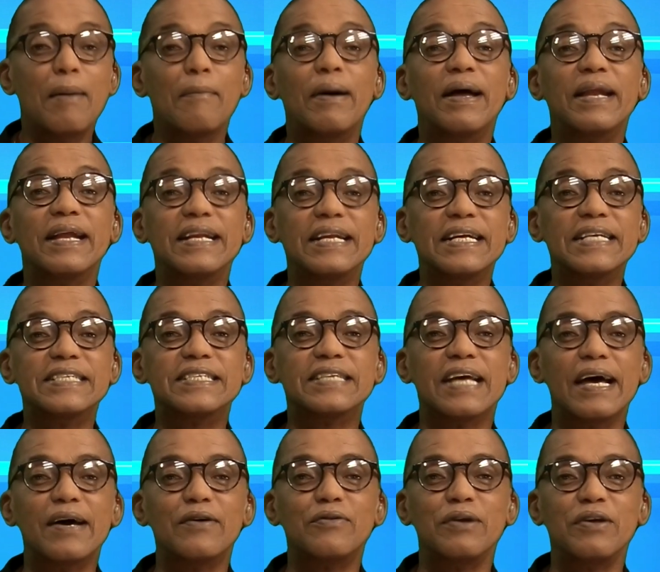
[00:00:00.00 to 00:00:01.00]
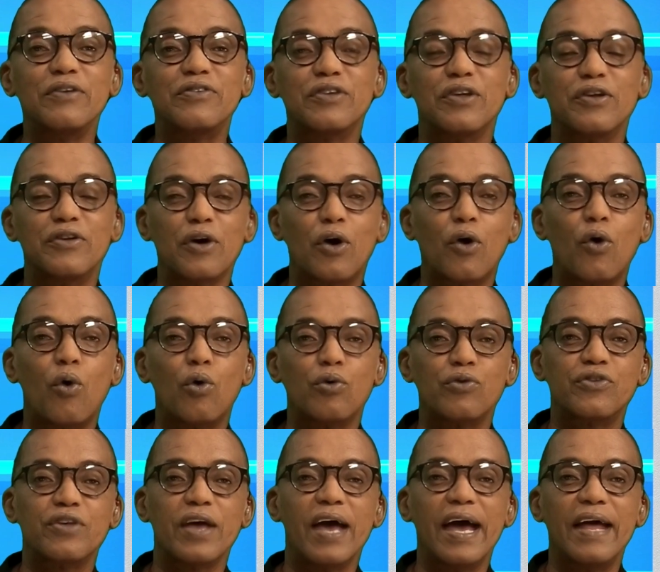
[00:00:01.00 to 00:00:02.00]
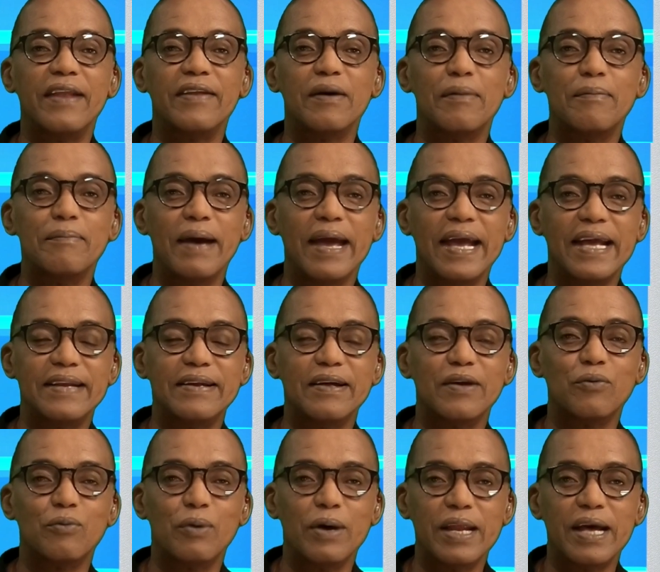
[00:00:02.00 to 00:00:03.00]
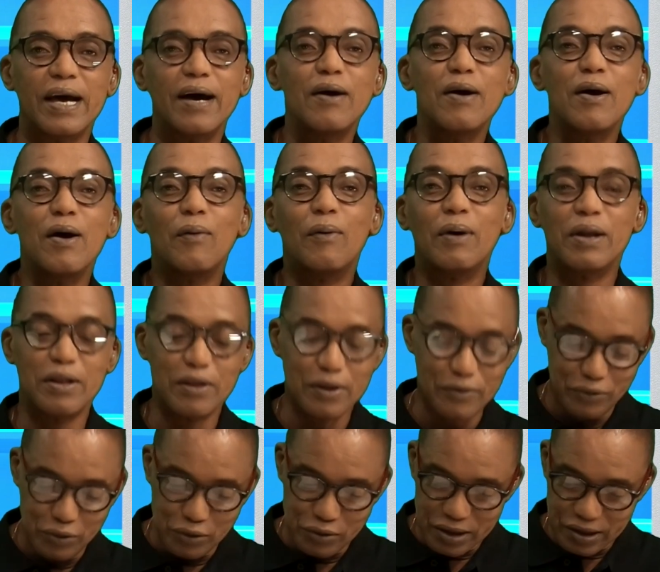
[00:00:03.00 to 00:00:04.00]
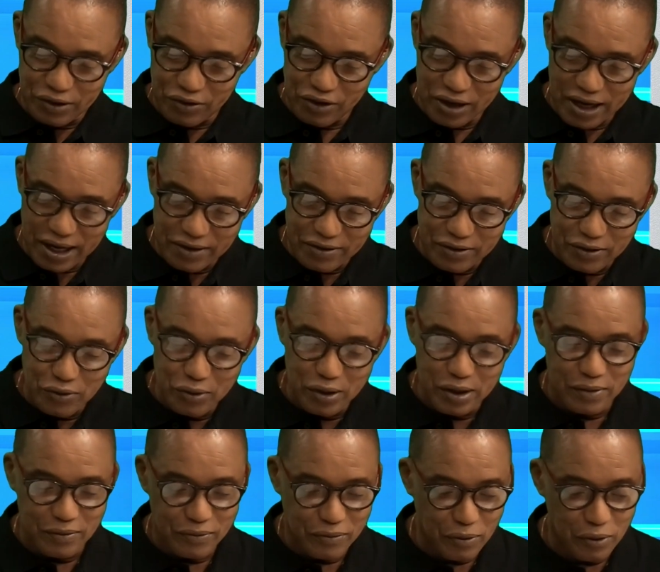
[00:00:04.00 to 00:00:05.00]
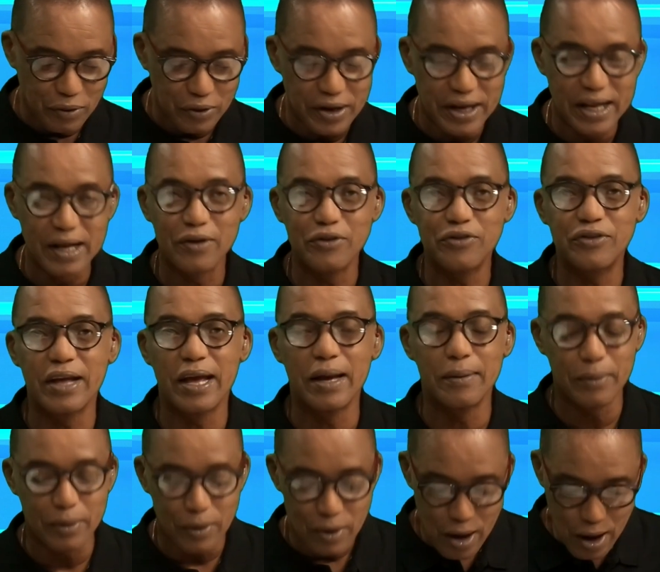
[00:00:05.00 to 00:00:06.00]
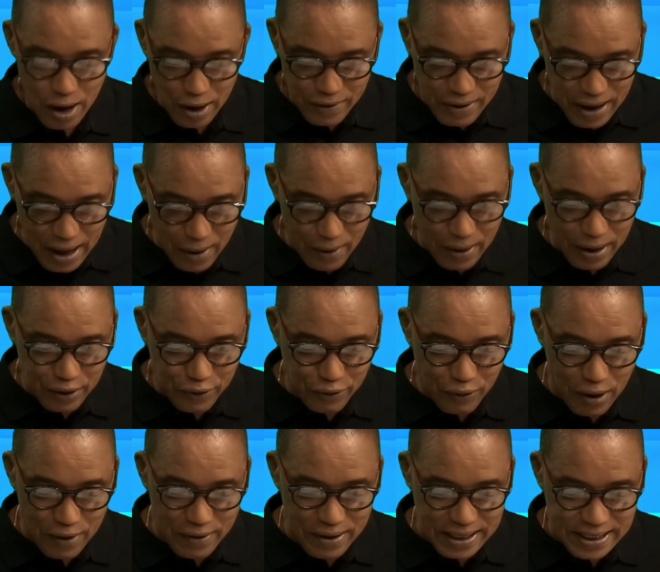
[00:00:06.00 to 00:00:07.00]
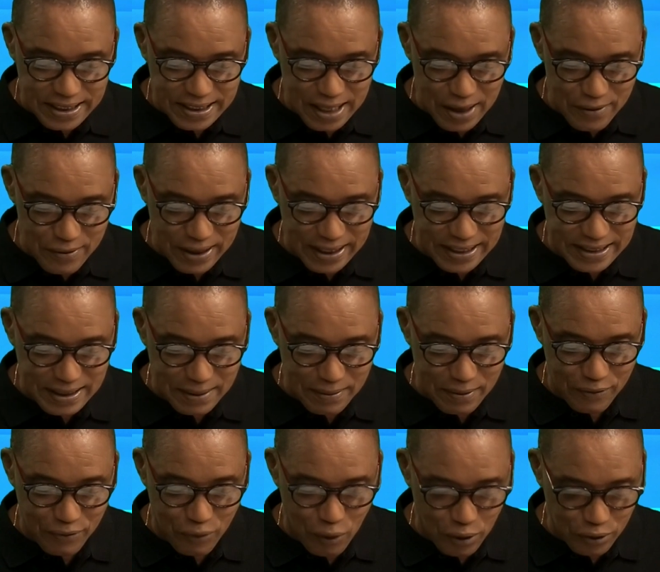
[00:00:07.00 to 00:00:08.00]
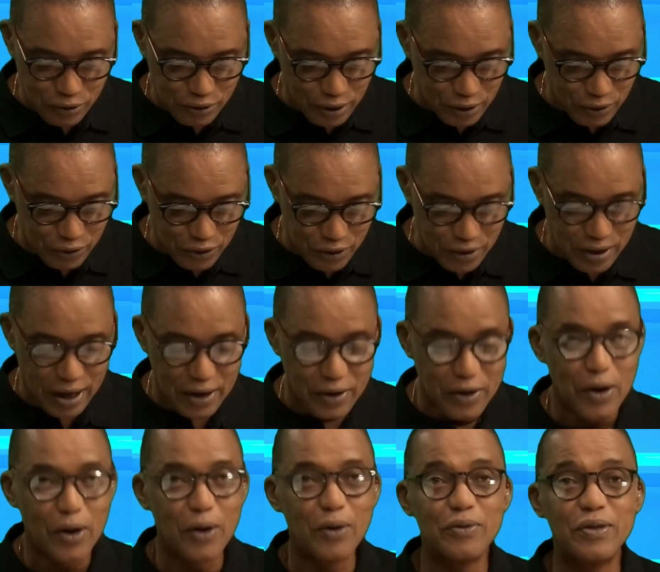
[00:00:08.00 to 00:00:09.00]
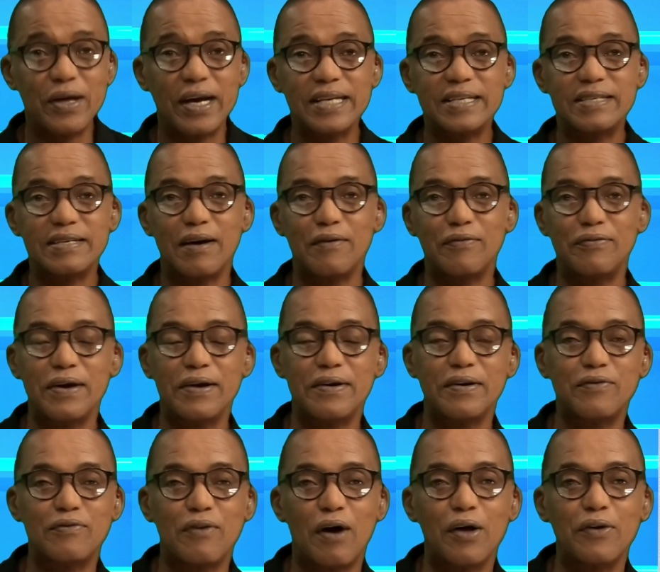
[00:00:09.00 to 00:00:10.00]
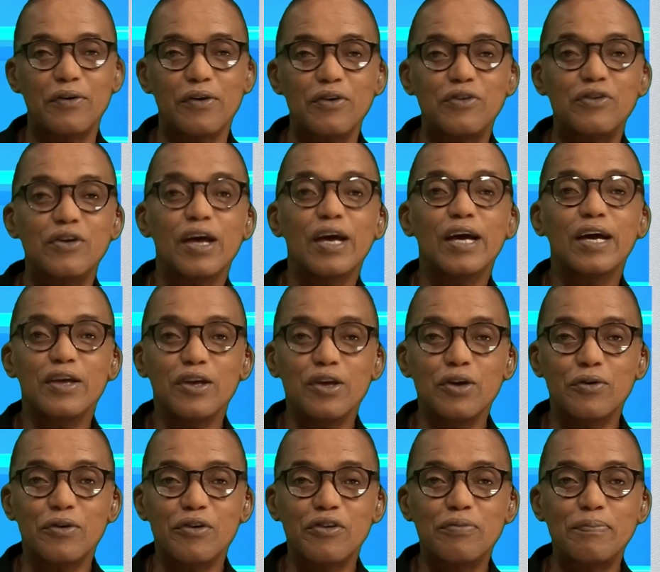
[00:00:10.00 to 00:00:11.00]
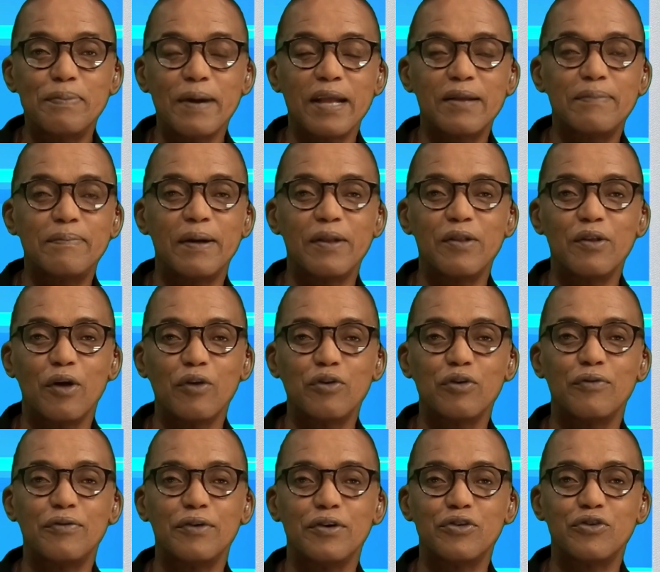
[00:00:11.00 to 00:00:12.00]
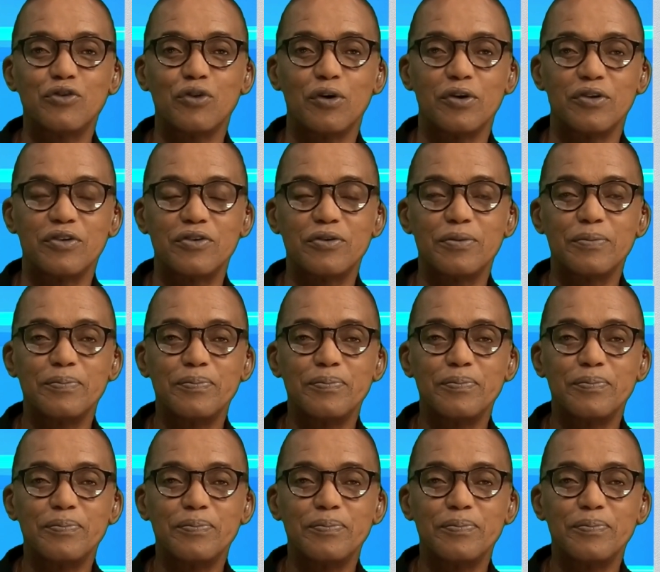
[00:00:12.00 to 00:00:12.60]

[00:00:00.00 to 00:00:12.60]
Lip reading: but it is a recent, of course, and a maiden winner. One of the few that she hasn't ridden for the Nell stable. Now, as far as race number 4 is concerned, I know that Fair Advantage you respect, but not your first choice.